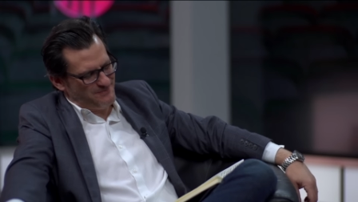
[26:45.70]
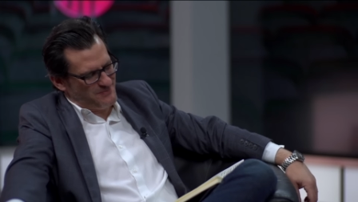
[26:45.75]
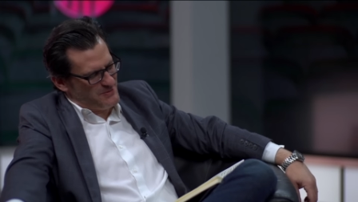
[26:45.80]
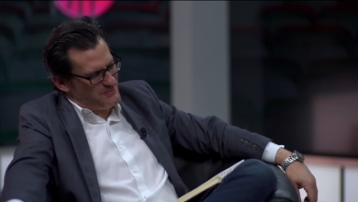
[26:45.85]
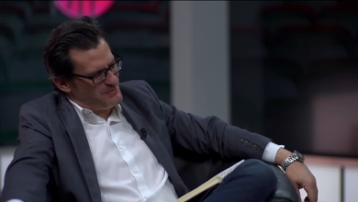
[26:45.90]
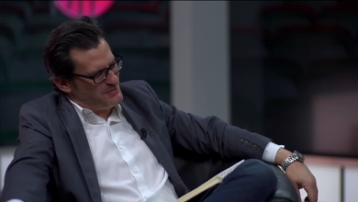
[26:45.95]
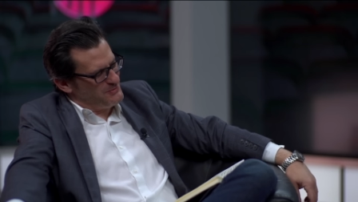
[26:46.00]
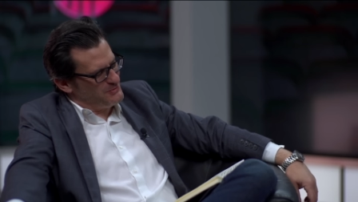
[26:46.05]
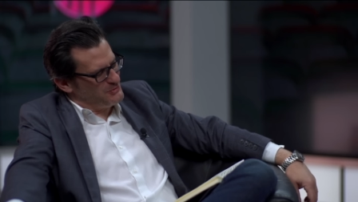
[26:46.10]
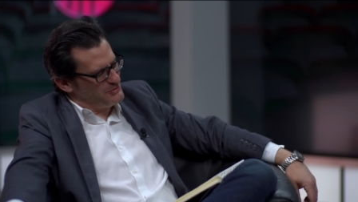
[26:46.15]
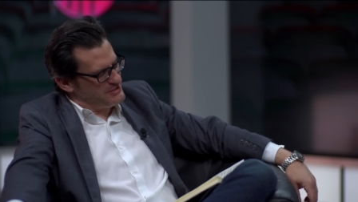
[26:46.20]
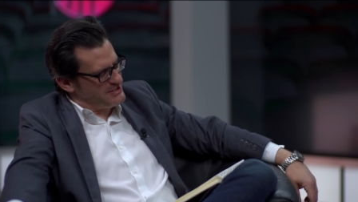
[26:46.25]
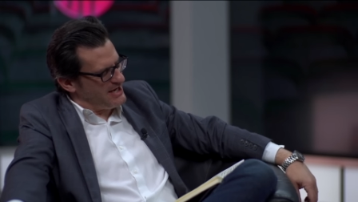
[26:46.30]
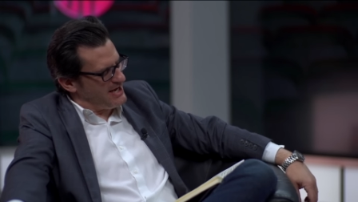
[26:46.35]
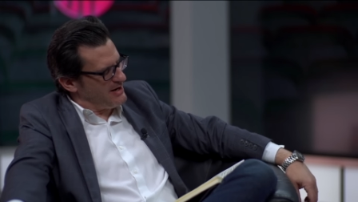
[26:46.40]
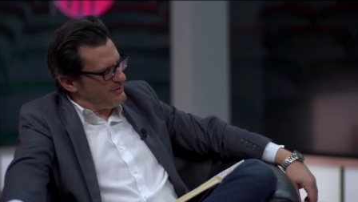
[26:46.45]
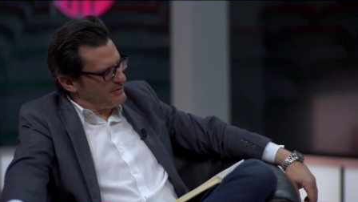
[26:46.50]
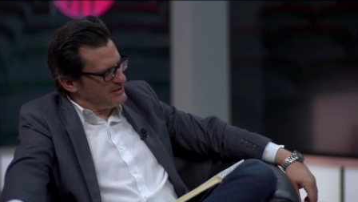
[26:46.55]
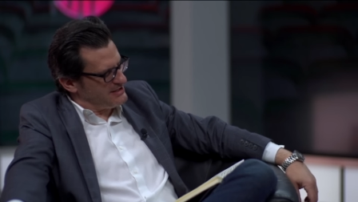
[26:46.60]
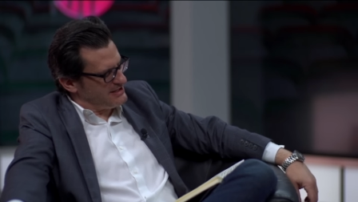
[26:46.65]
the people who say
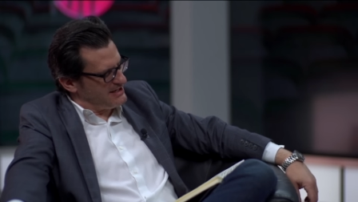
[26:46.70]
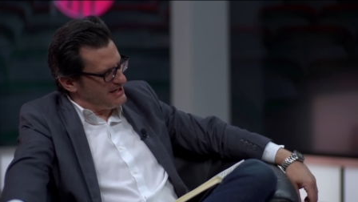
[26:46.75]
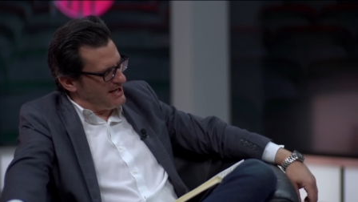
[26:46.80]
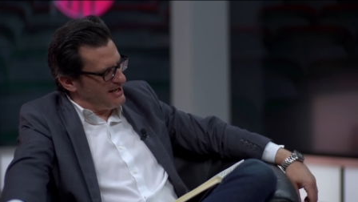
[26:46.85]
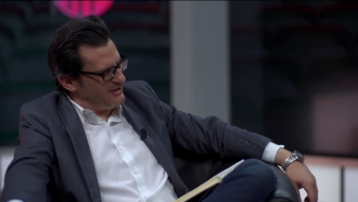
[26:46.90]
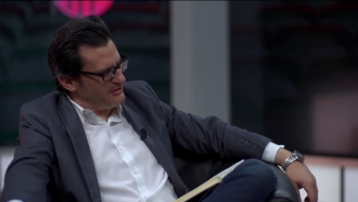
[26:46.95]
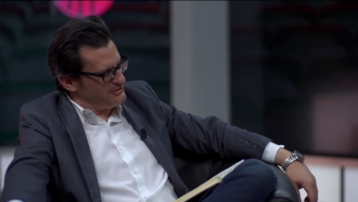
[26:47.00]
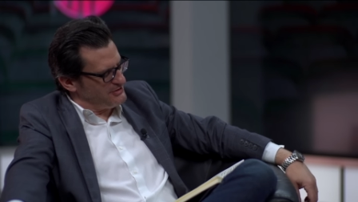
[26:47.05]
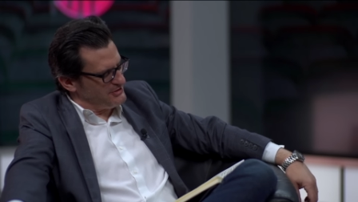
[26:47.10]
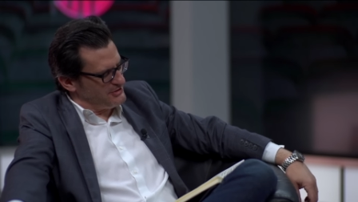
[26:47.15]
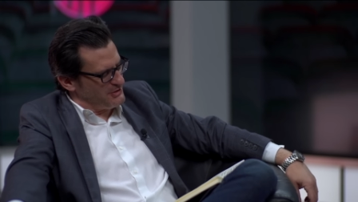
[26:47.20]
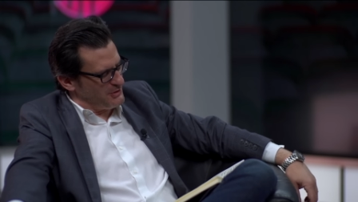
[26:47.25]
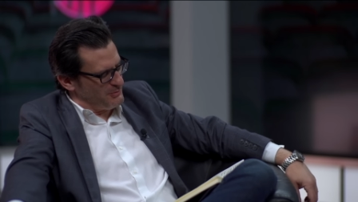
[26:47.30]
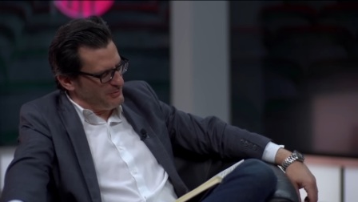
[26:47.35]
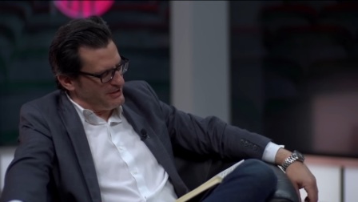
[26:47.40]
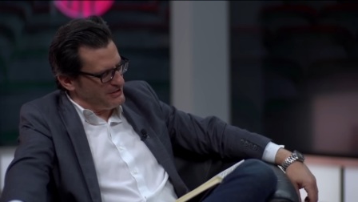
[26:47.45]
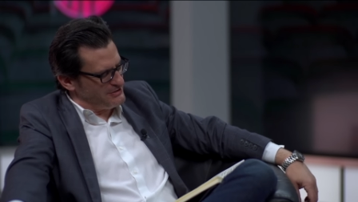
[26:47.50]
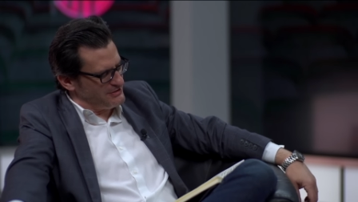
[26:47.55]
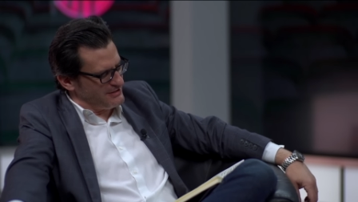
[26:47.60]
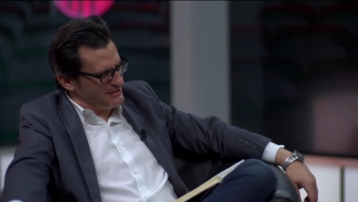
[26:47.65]
I went to college and don't
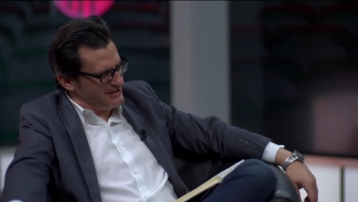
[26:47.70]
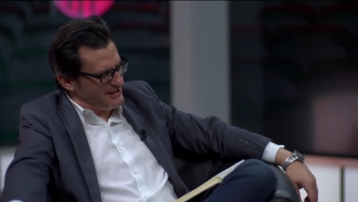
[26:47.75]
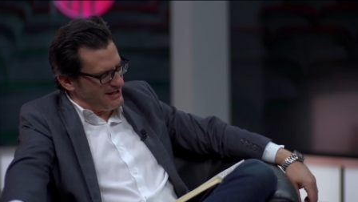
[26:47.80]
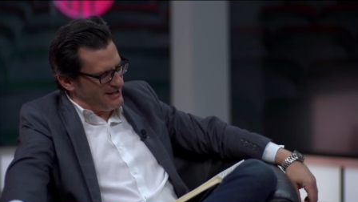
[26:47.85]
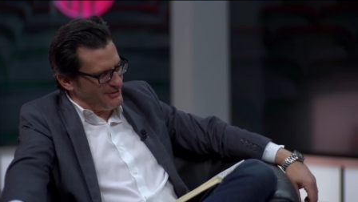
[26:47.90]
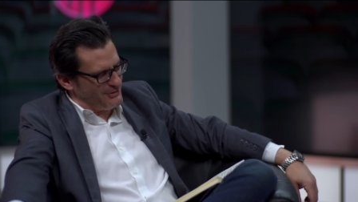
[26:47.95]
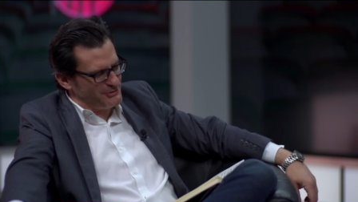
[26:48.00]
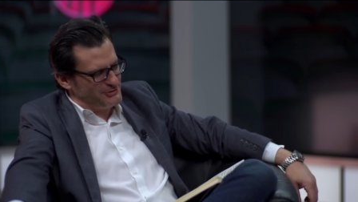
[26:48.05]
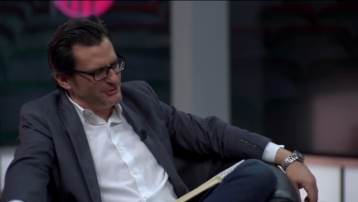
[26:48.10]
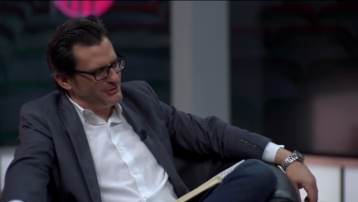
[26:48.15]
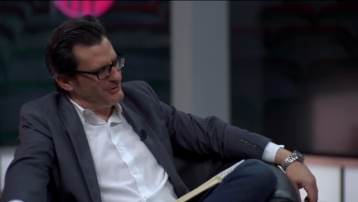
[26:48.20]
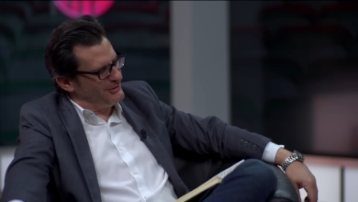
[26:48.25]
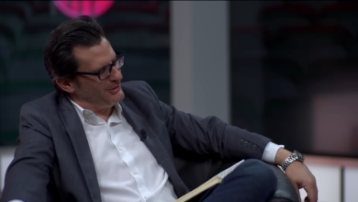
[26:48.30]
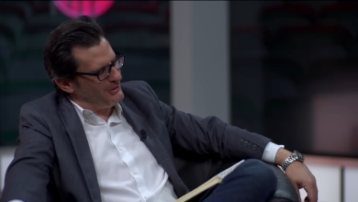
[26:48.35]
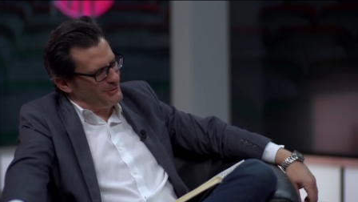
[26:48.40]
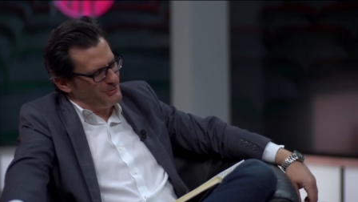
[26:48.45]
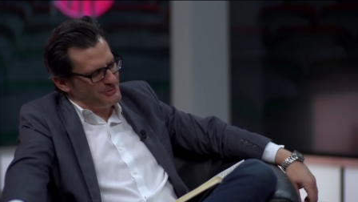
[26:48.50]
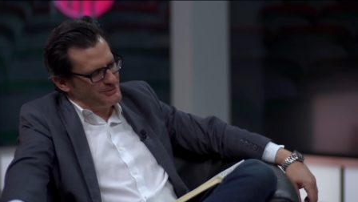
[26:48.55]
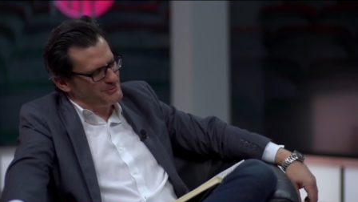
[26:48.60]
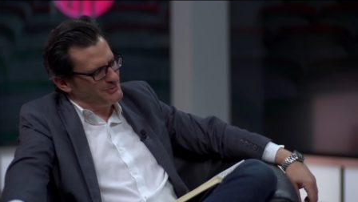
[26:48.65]
mention the college
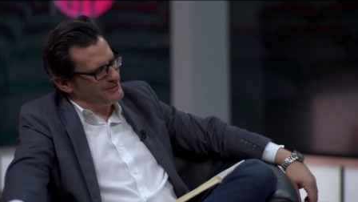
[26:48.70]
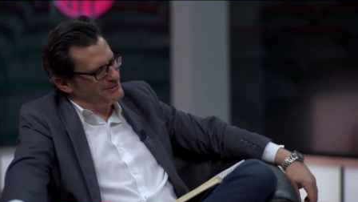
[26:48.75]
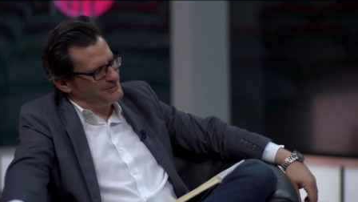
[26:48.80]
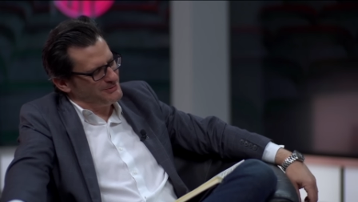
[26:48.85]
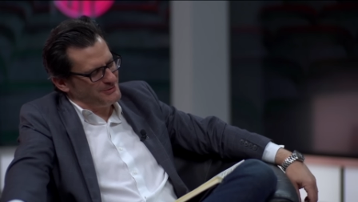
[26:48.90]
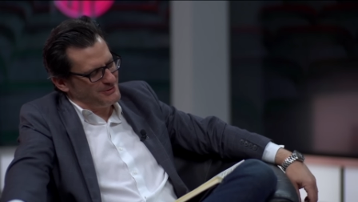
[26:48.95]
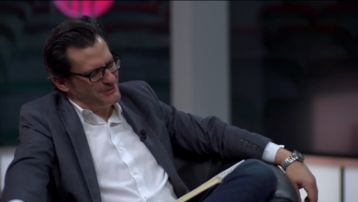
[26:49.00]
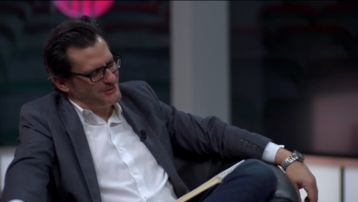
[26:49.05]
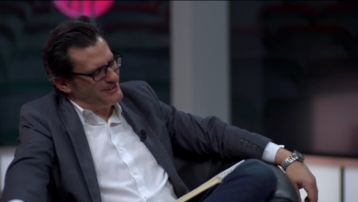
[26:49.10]
always went to a.